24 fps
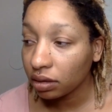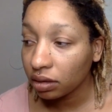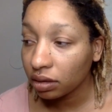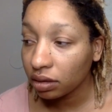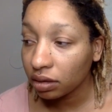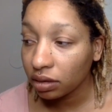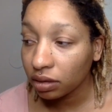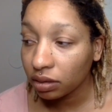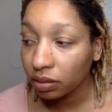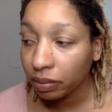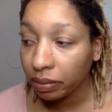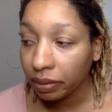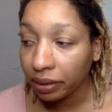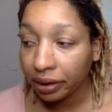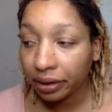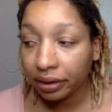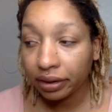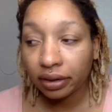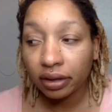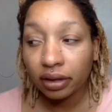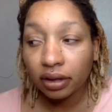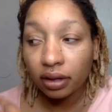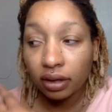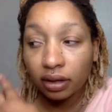Just
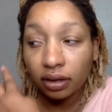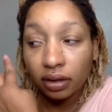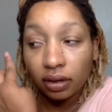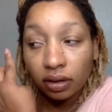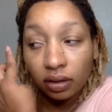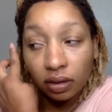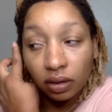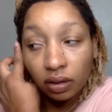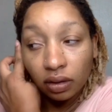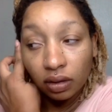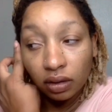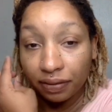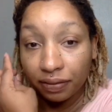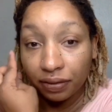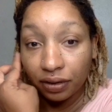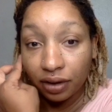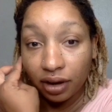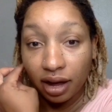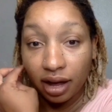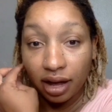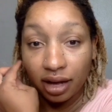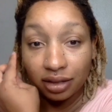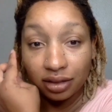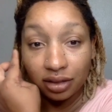barely.
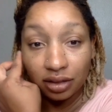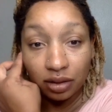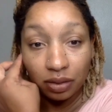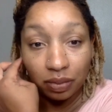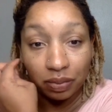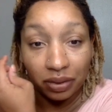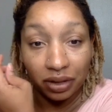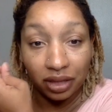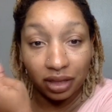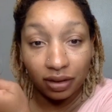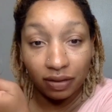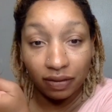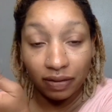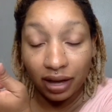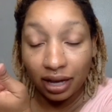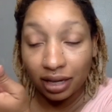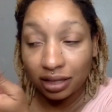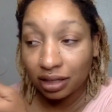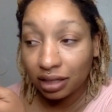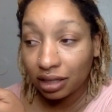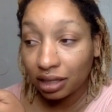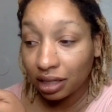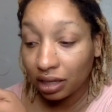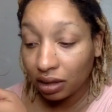Forgot to put the
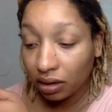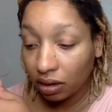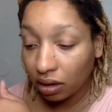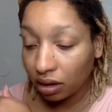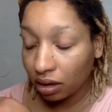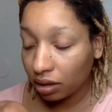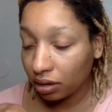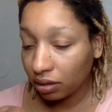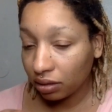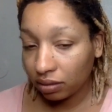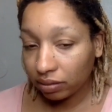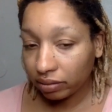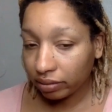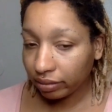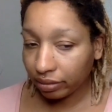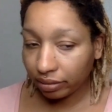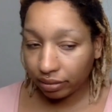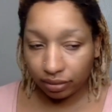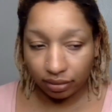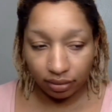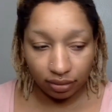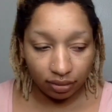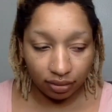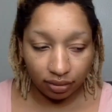Vaseline on.
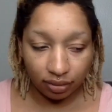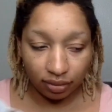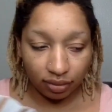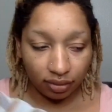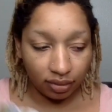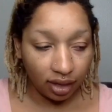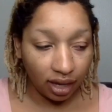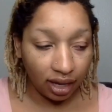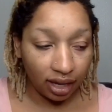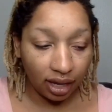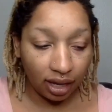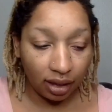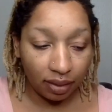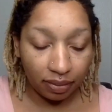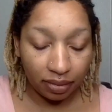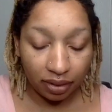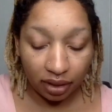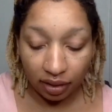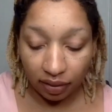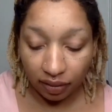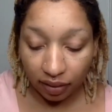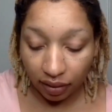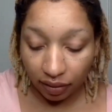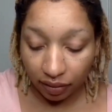I can't
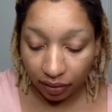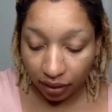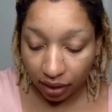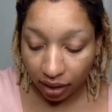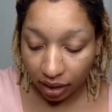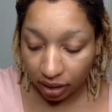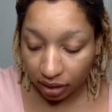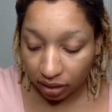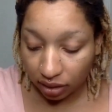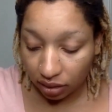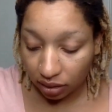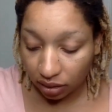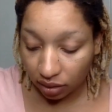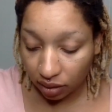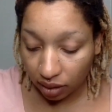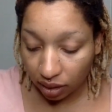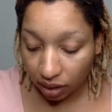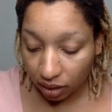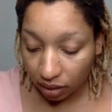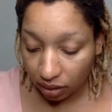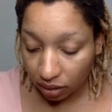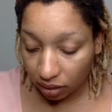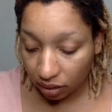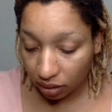believe I forgot to do
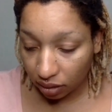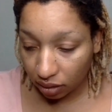that.